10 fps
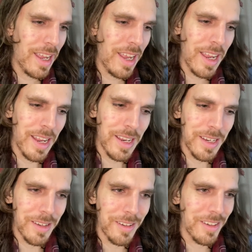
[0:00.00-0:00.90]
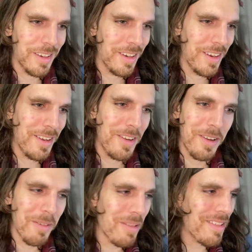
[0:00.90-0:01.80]
And, you
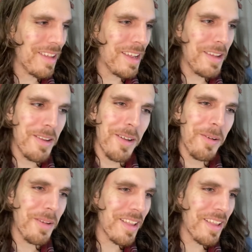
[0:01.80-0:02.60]
know, see, you know,